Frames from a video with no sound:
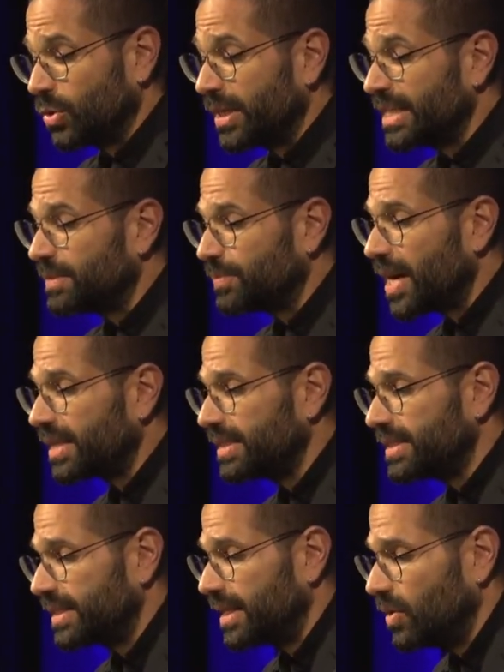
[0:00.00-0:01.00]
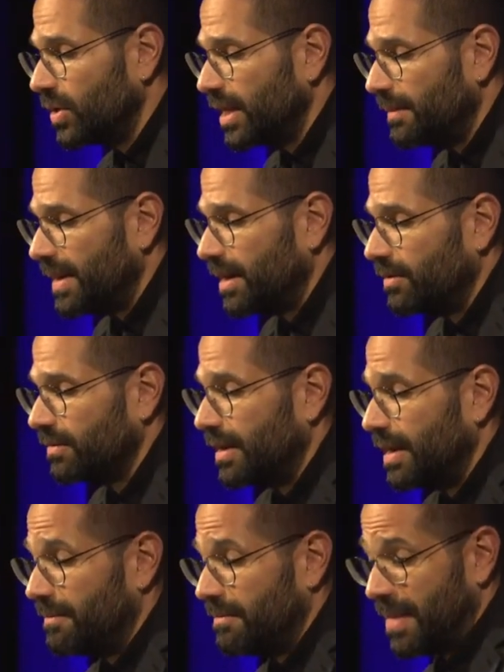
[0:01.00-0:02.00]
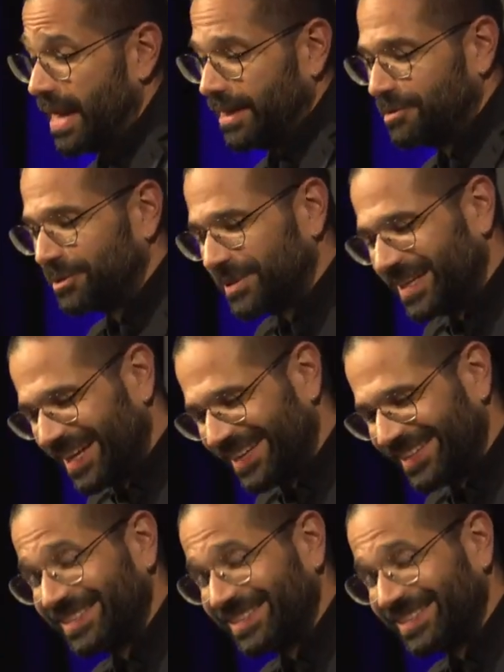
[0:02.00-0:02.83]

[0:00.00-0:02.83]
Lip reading: During his practice as a lawyer, Michael